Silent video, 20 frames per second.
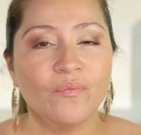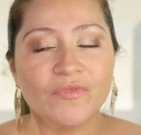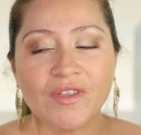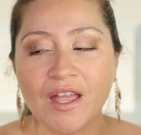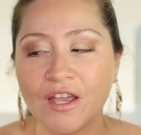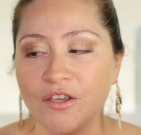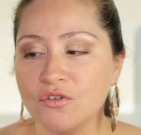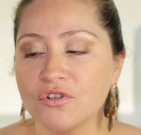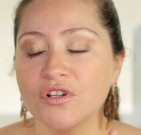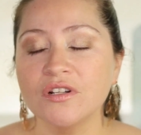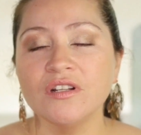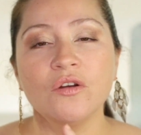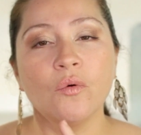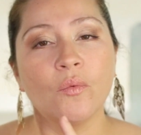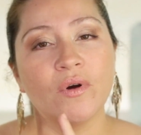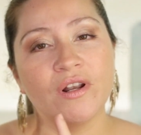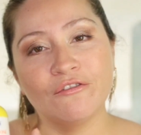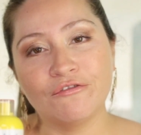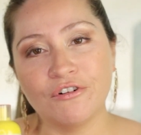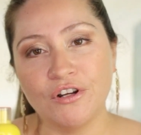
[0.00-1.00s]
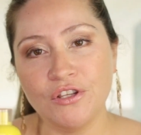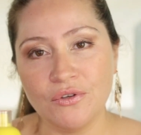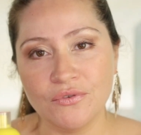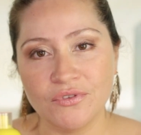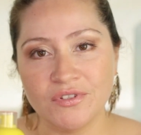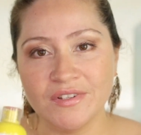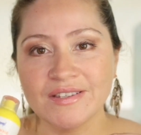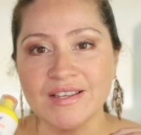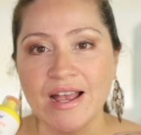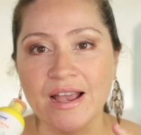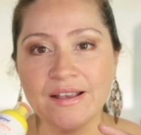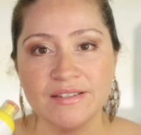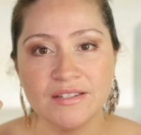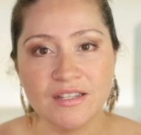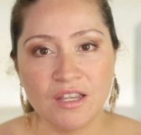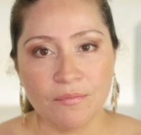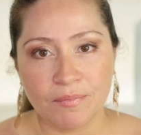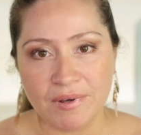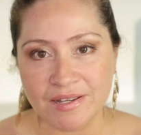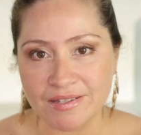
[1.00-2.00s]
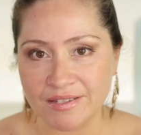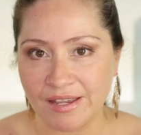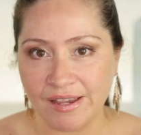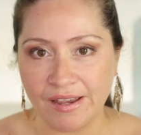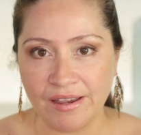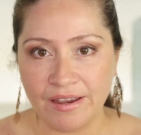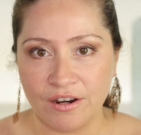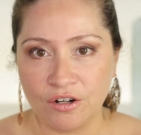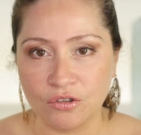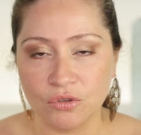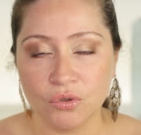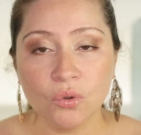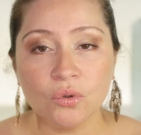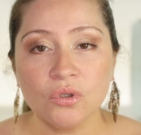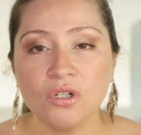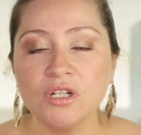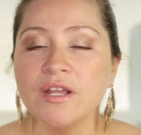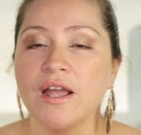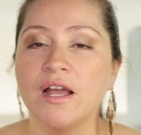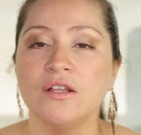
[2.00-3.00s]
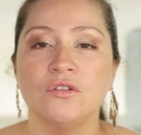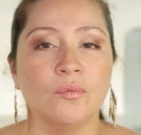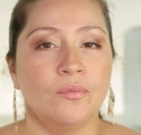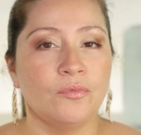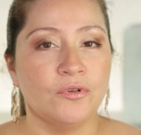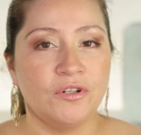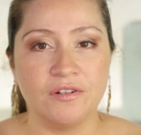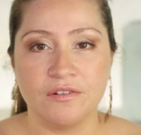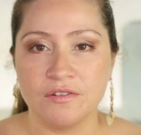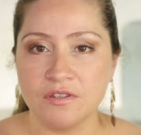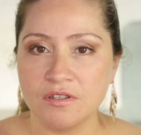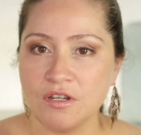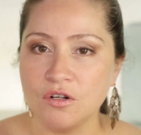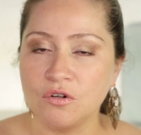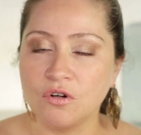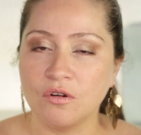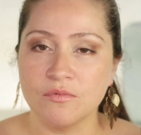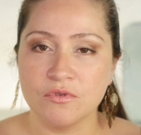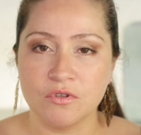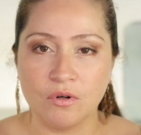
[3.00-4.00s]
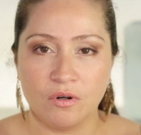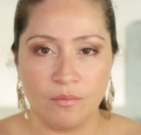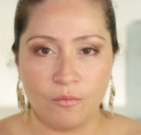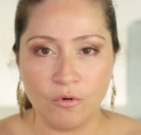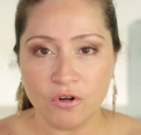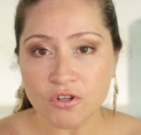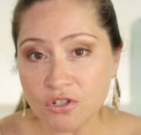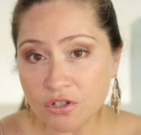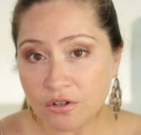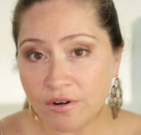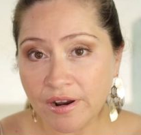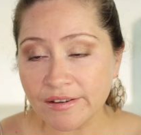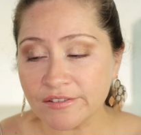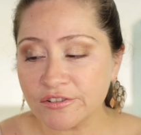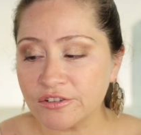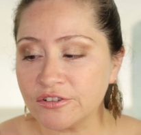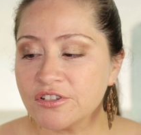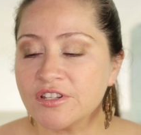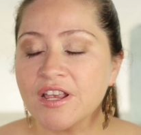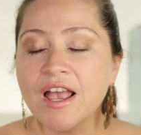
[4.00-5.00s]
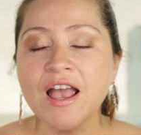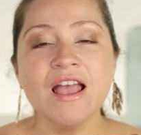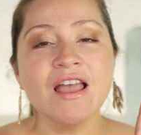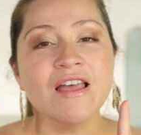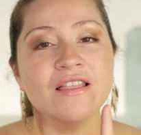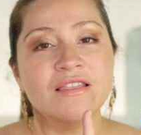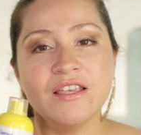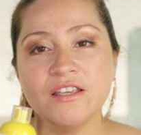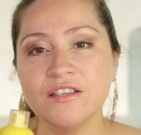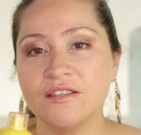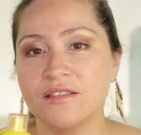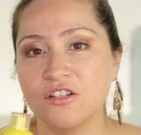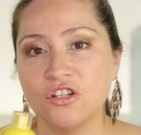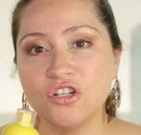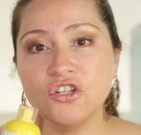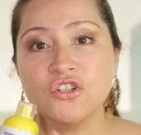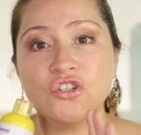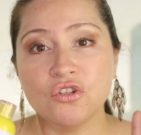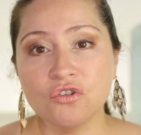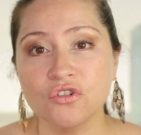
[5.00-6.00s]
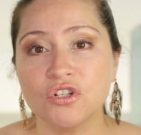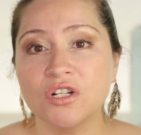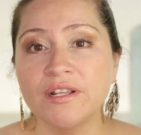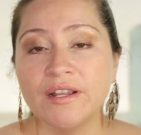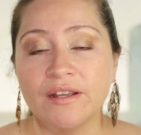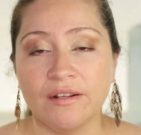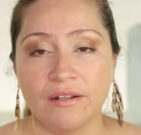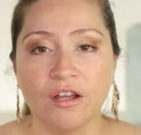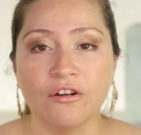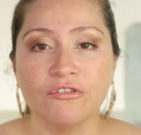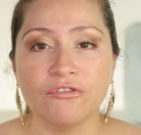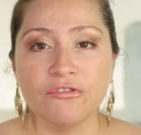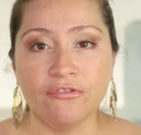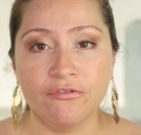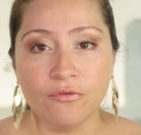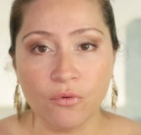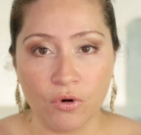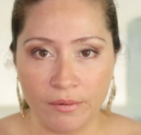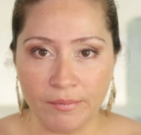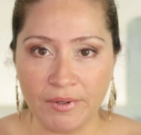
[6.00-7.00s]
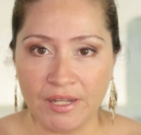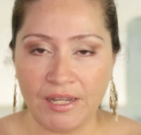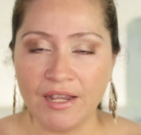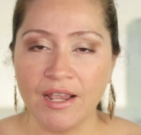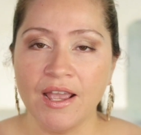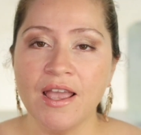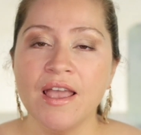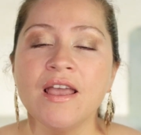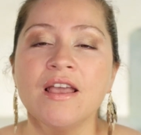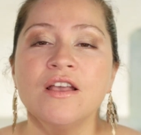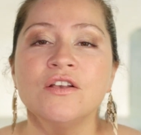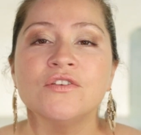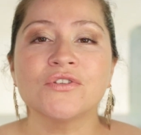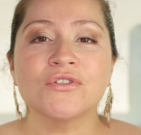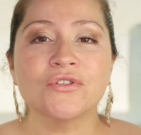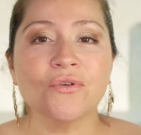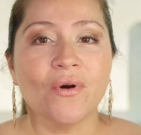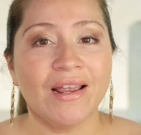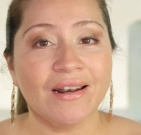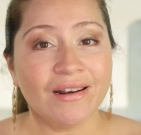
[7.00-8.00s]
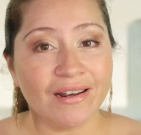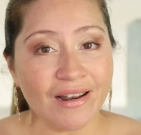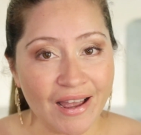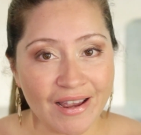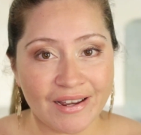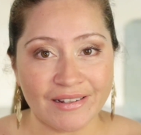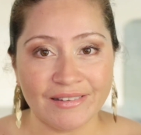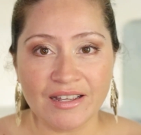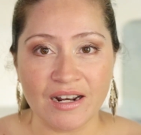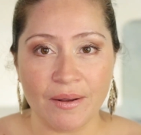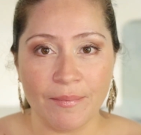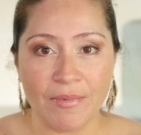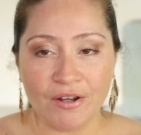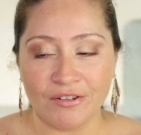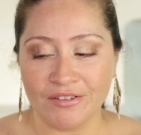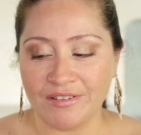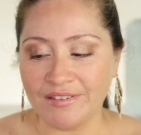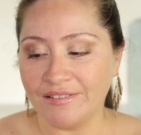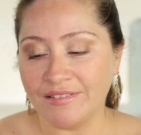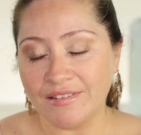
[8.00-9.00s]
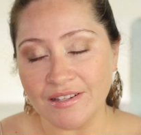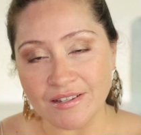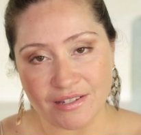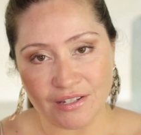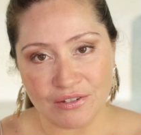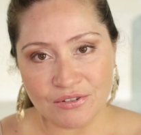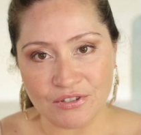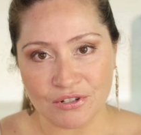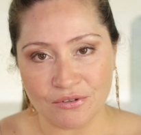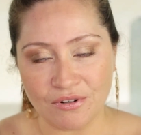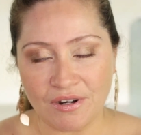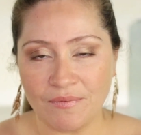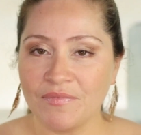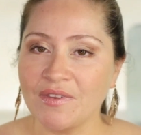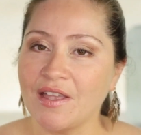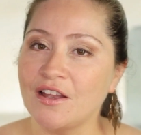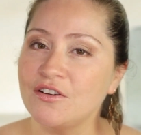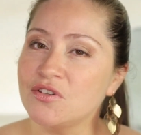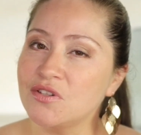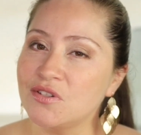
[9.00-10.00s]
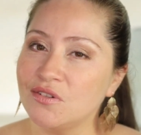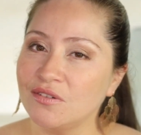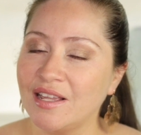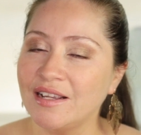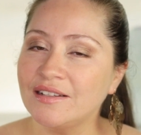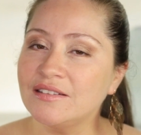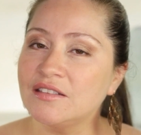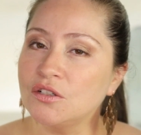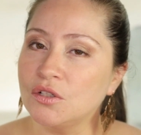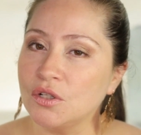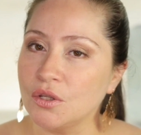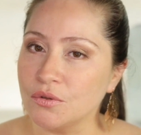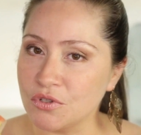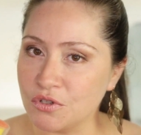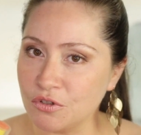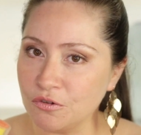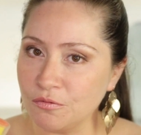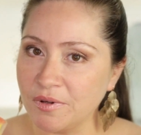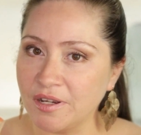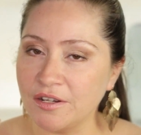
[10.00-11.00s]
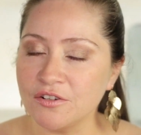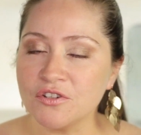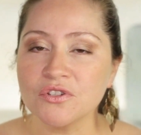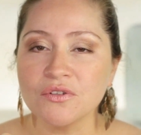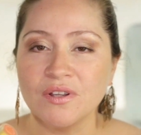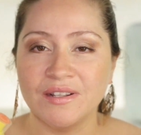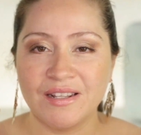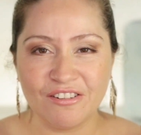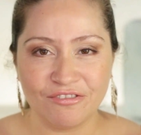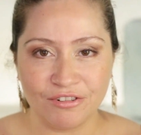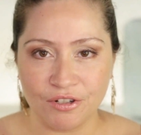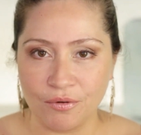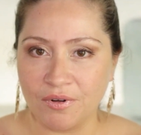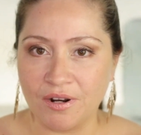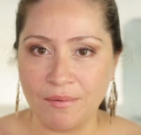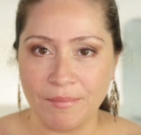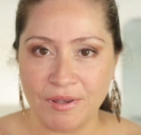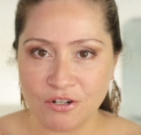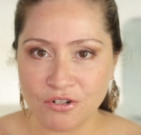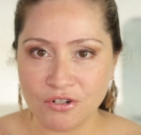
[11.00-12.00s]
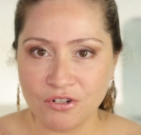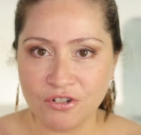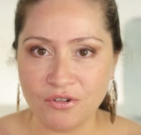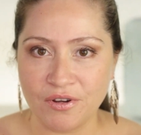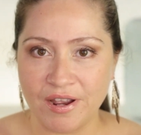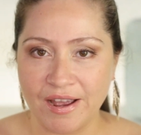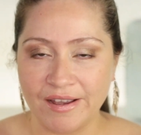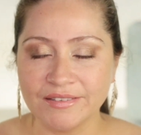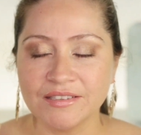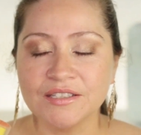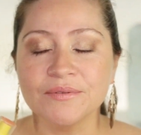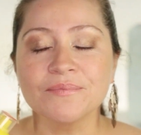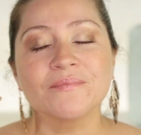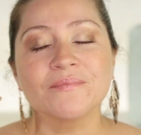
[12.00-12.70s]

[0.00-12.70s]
I usually, whenever I use this, I skip my skincare totally. I don't put in serums or moisturizers. This is usually enough for me. So I like that about this sunscreen. I just don't like the glow too much, so I definitely want to mention to you guys.